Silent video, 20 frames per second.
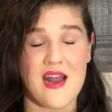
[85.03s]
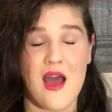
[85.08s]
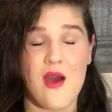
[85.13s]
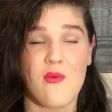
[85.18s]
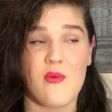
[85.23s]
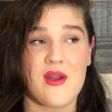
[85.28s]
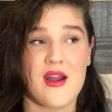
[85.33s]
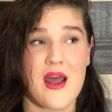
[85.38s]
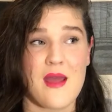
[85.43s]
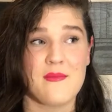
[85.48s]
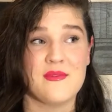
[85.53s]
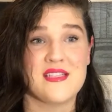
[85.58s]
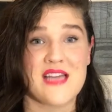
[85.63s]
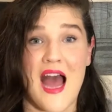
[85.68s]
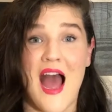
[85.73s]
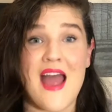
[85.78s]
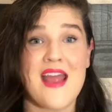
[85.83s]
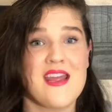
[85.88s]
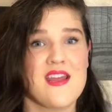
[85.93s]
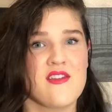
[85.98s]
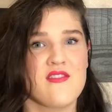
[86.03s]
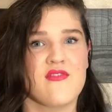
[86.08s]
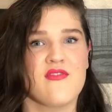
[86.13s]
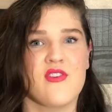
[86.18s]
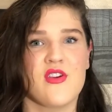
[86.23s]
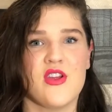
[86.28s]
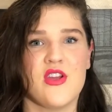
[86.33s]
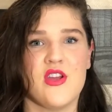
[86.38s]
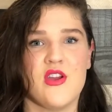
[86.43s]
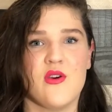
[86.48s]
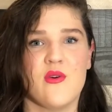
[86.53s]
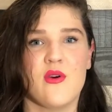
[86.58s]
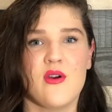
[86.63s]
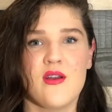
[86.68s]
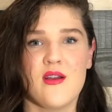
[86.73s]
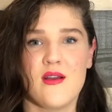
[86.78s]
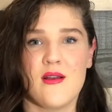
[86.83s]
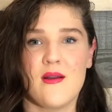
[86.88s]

not when I'm dying for you.